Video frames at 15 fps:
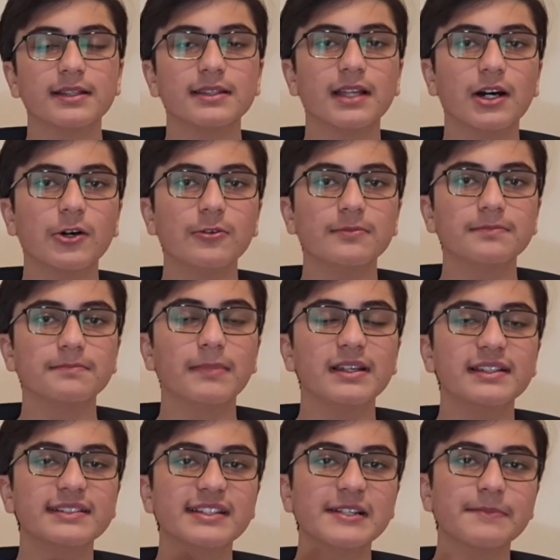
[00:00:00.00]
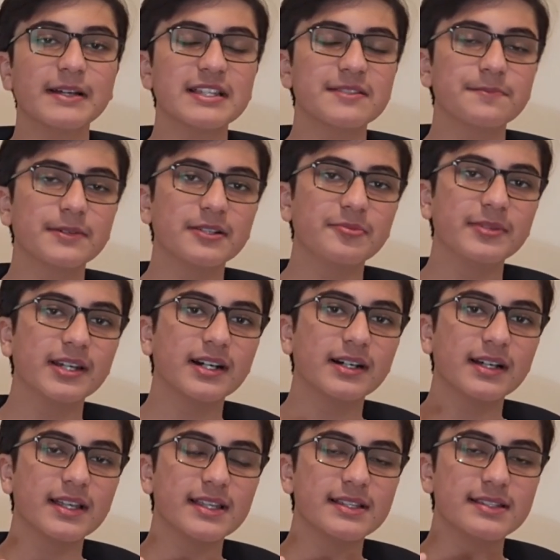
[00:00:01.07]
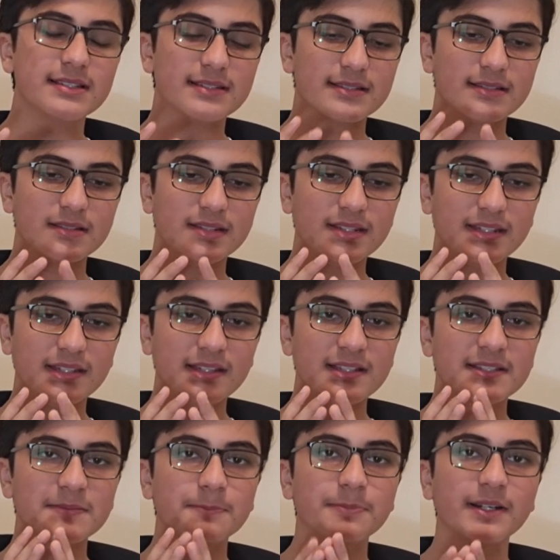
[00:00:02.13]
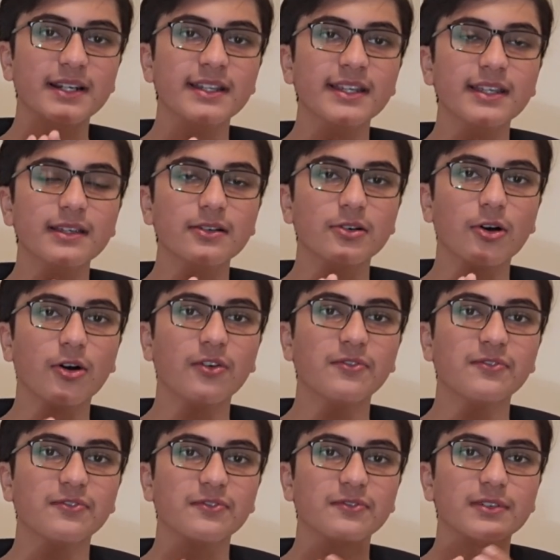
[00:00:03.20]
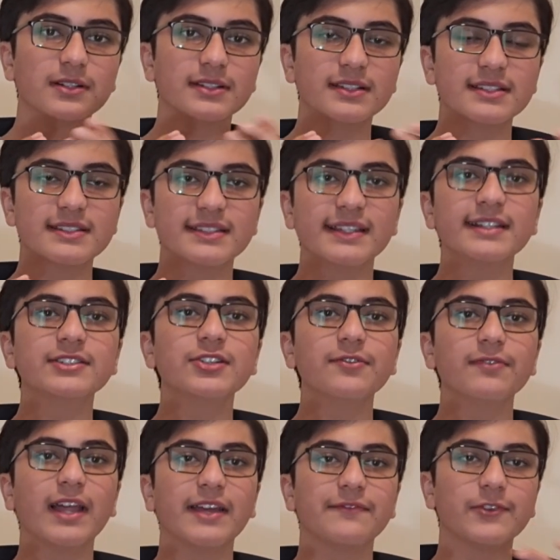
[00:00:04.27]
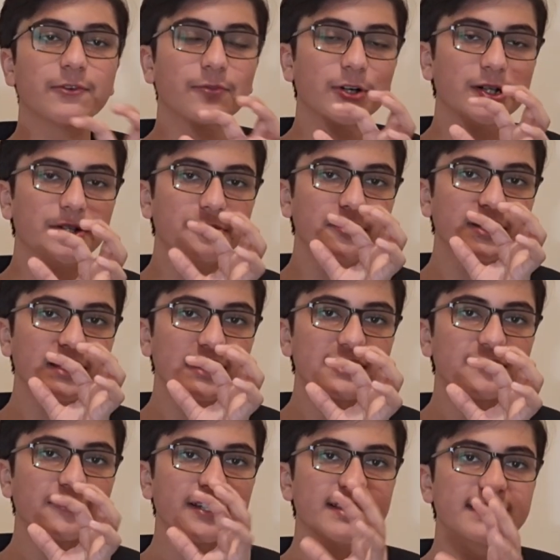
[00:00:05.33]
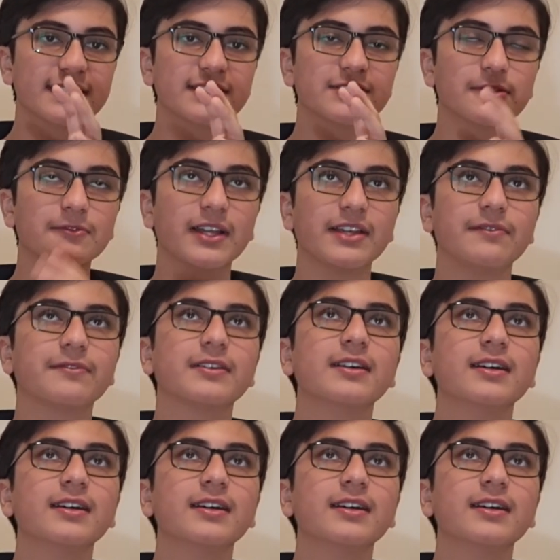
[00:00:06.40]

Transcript: Now, ballistic panspermia is the spreading of the seeds of life. Now, what do we classify seeds of life?